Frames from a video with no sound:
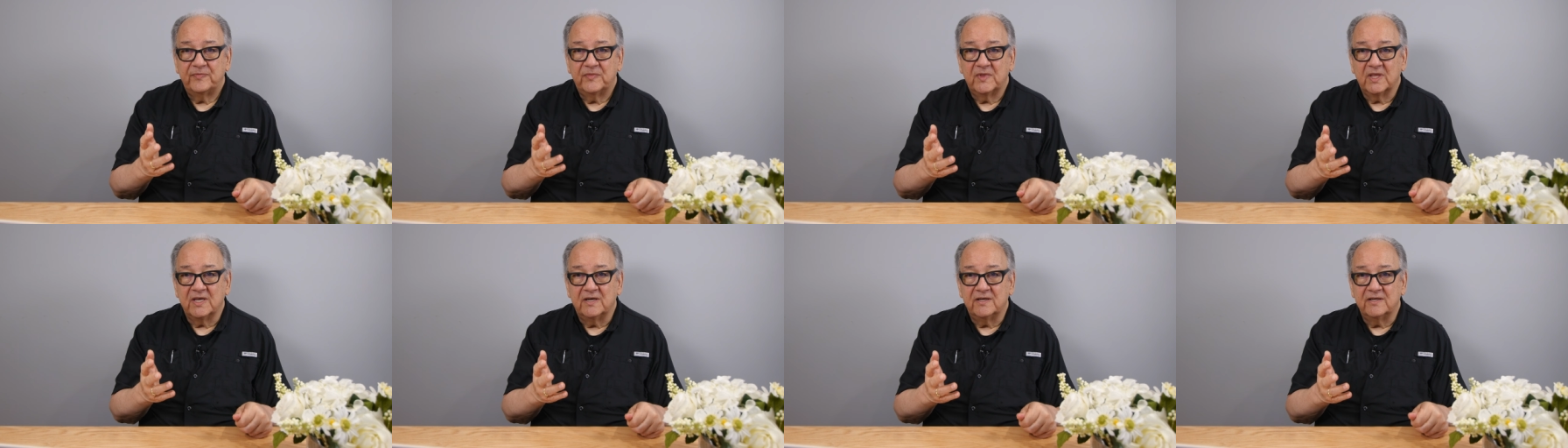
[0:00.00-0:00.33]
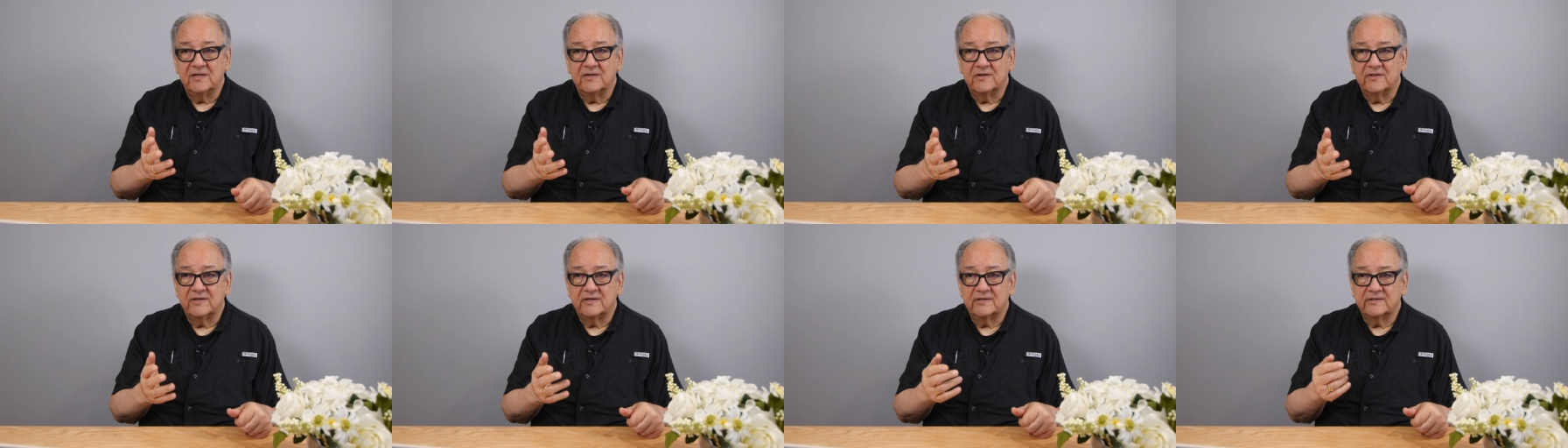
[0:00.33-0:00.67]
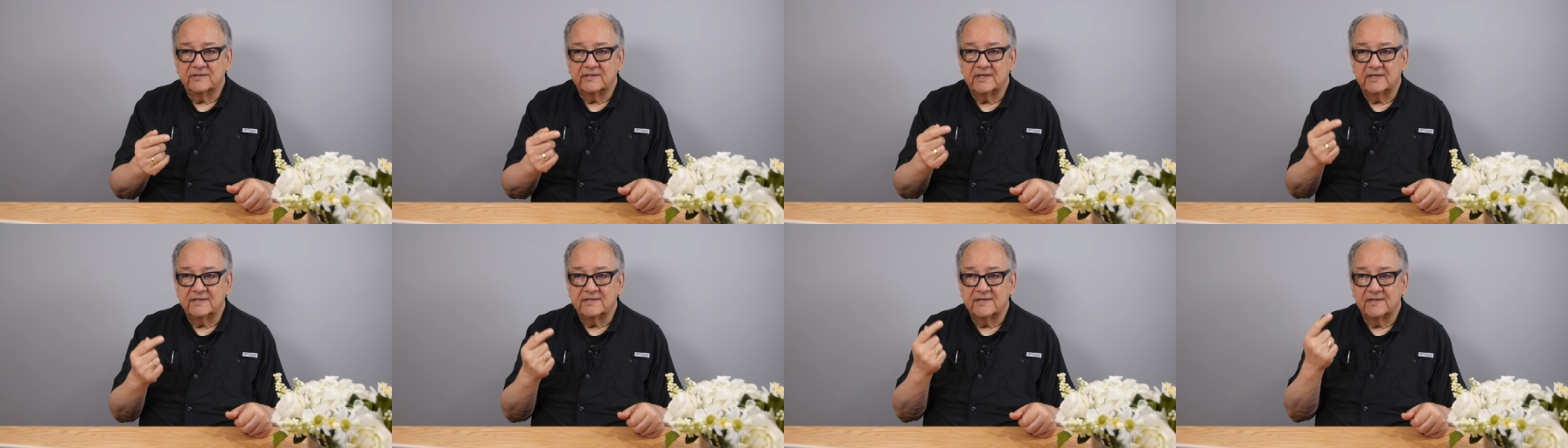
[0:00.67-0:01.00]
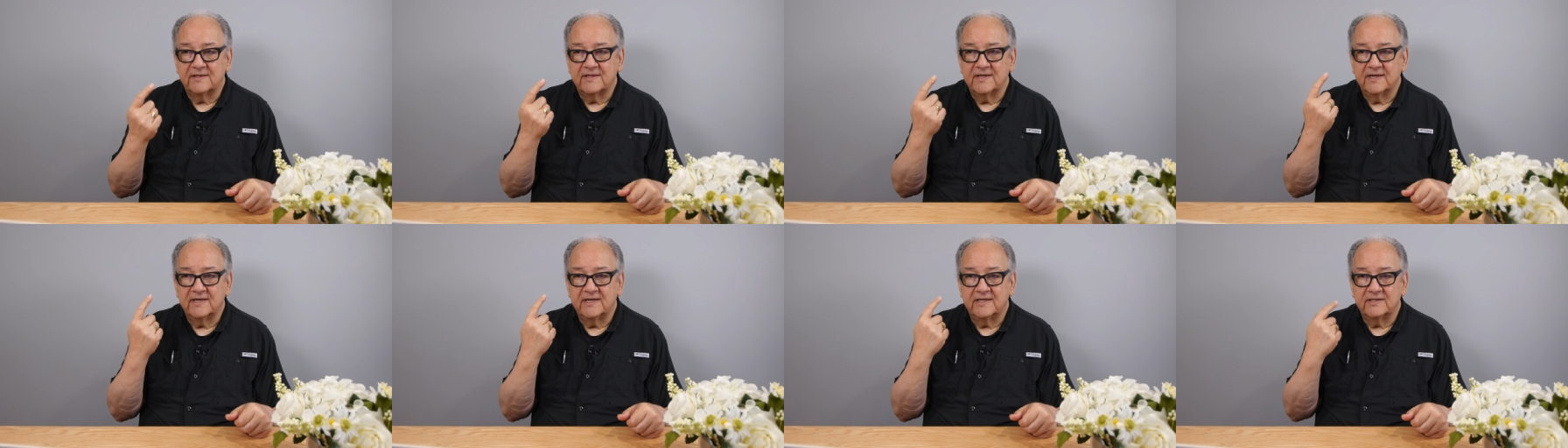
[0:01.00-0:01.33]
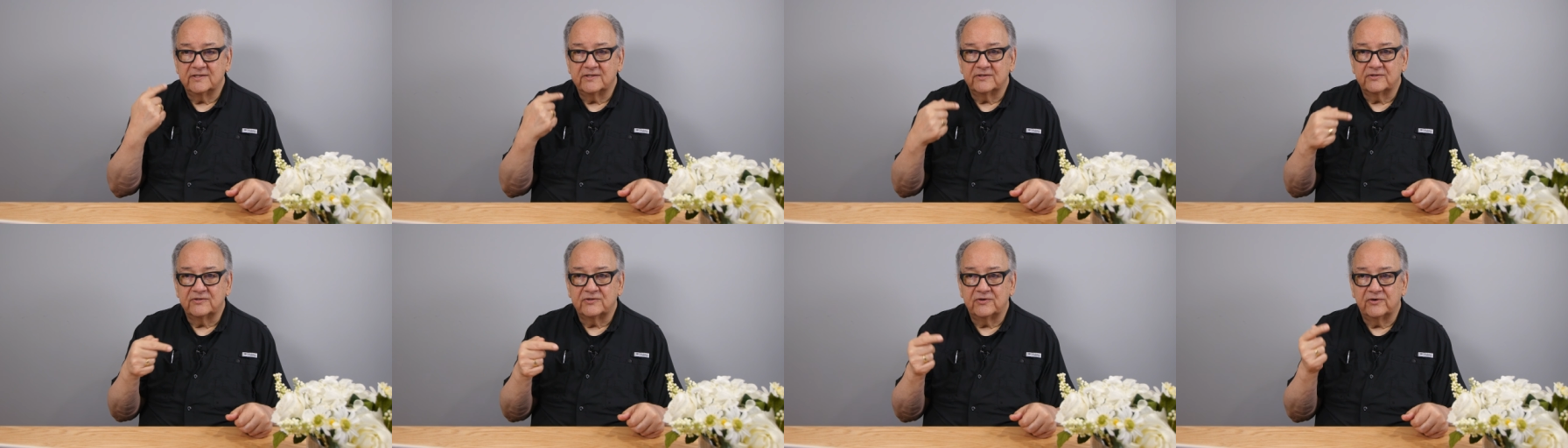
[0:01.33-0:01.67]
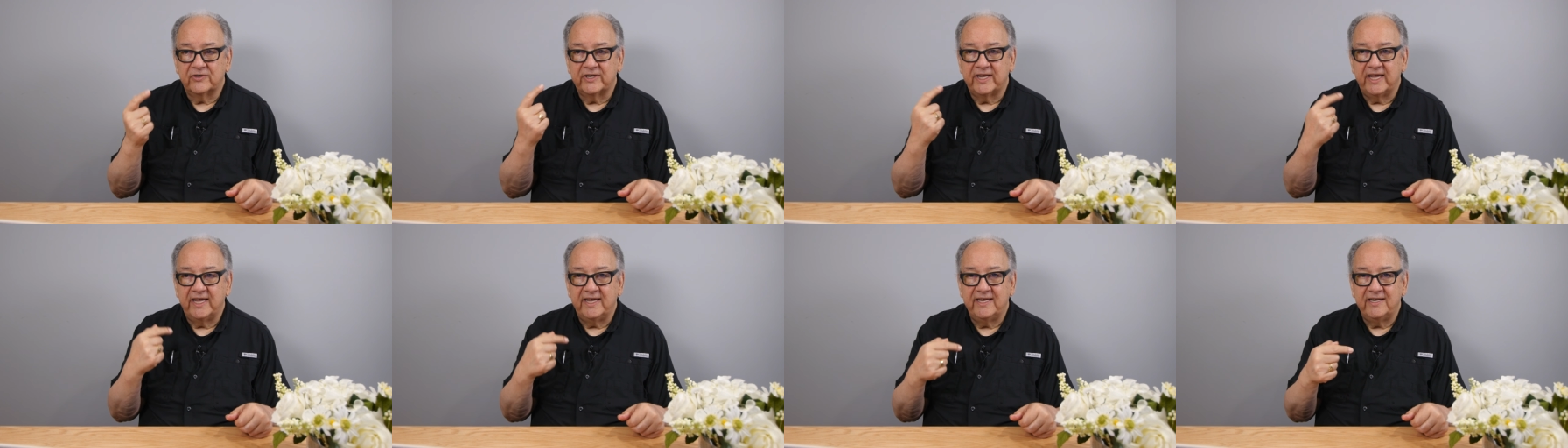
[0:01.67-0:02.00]
You know, there's such a thing as a
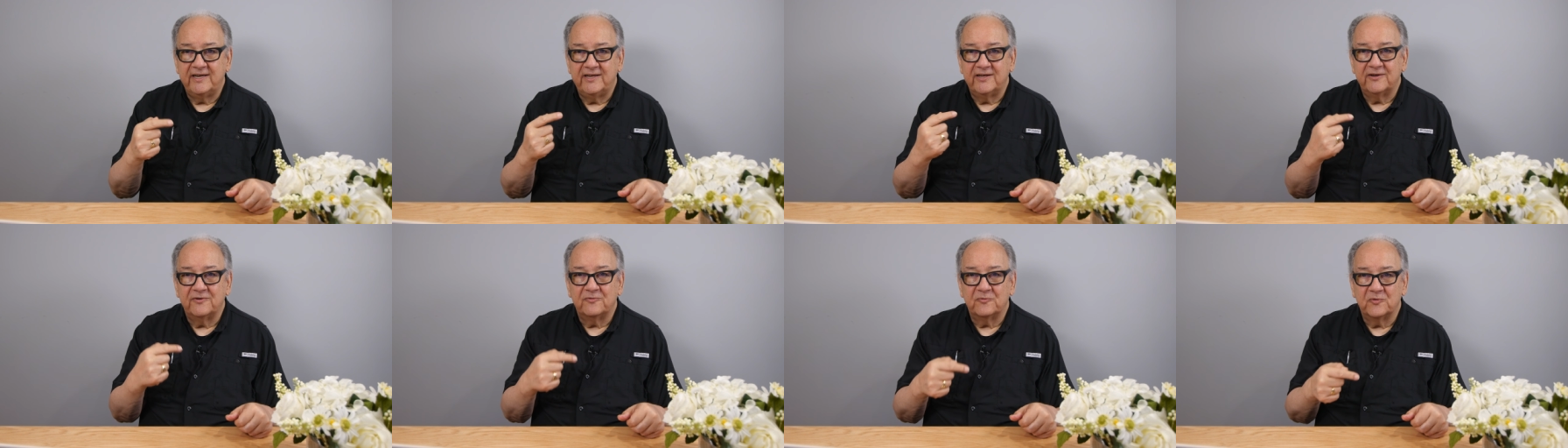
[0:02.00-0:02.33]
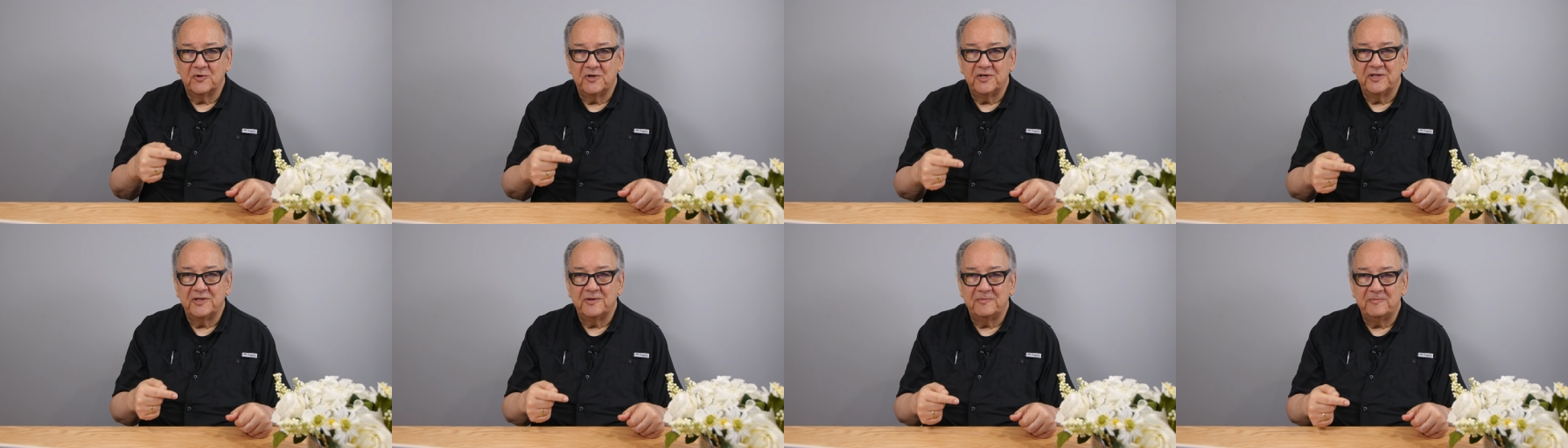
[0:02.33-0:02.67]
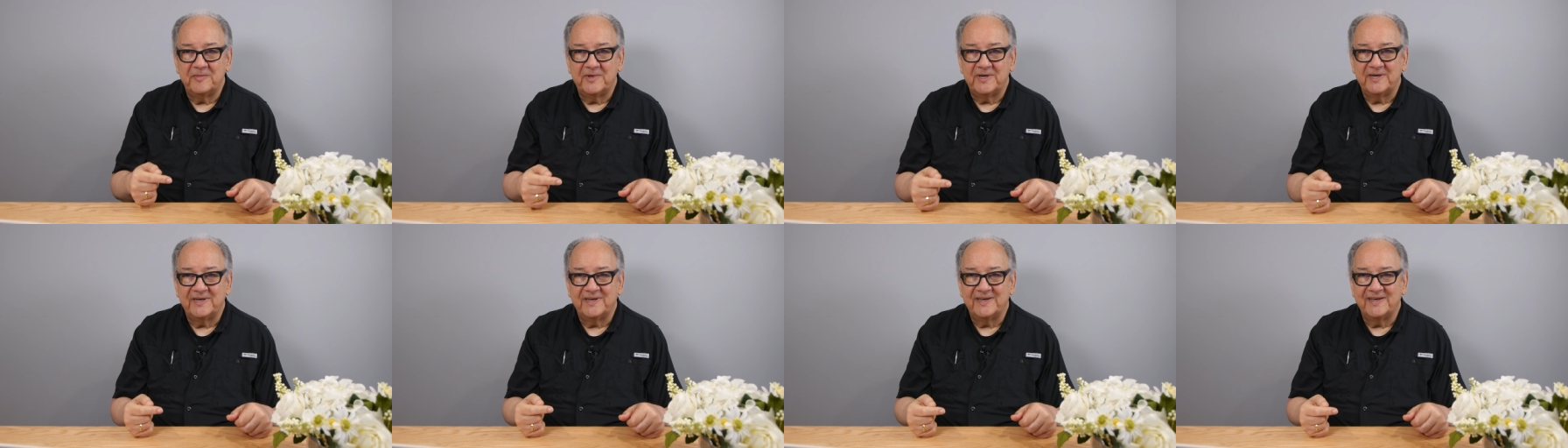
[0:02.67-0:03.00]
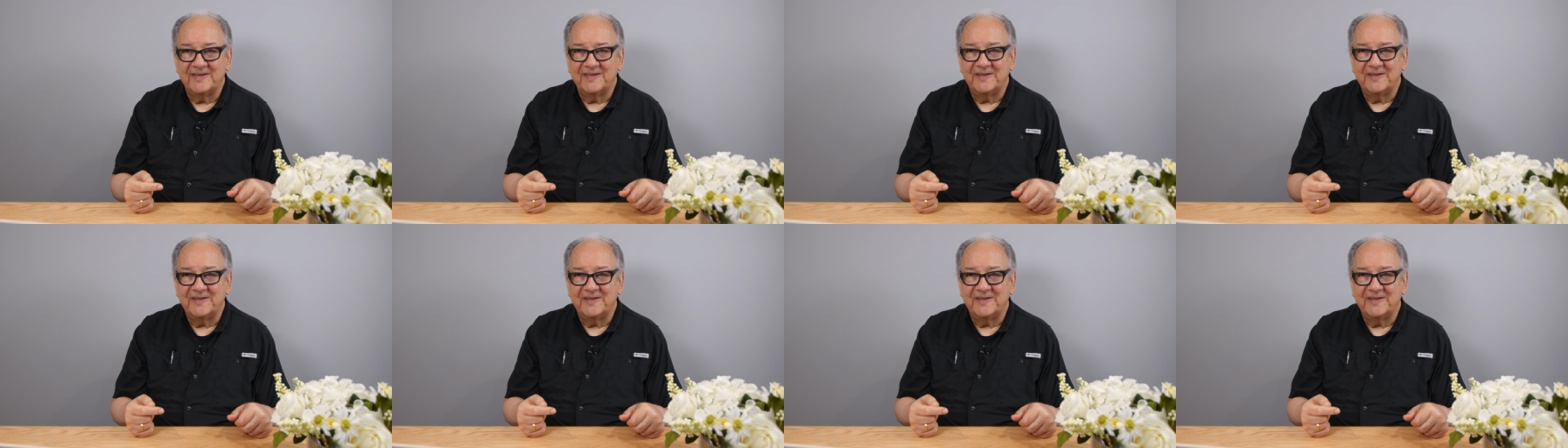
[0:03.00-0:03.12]
circadian rhythm in,